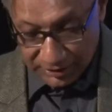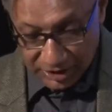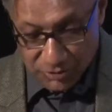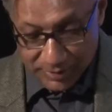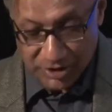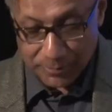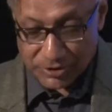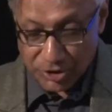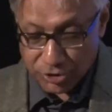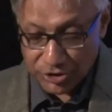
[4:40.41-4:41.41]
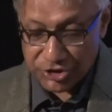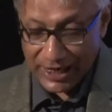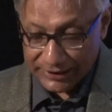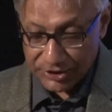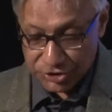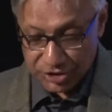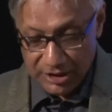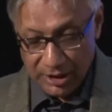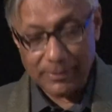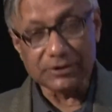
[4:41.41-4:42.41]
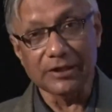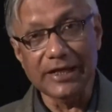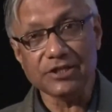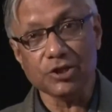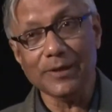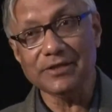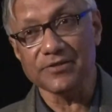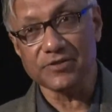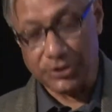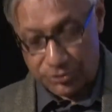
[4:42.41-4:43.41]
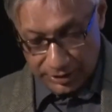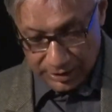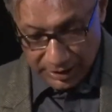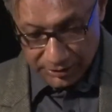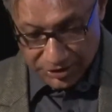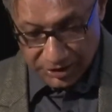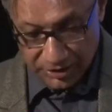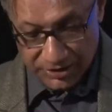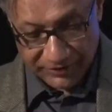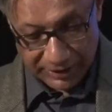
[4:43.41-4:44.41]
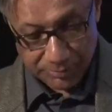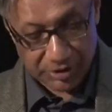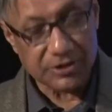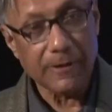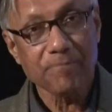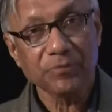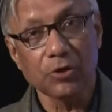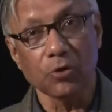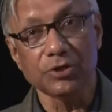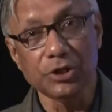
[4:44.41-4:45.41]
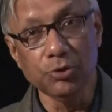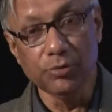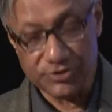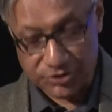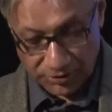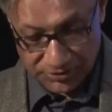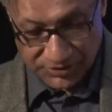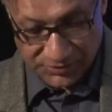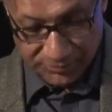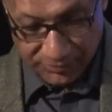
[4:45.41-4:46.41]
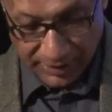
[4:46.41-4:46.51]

this was the position challenged by the late 20th century critical development called New Historicism.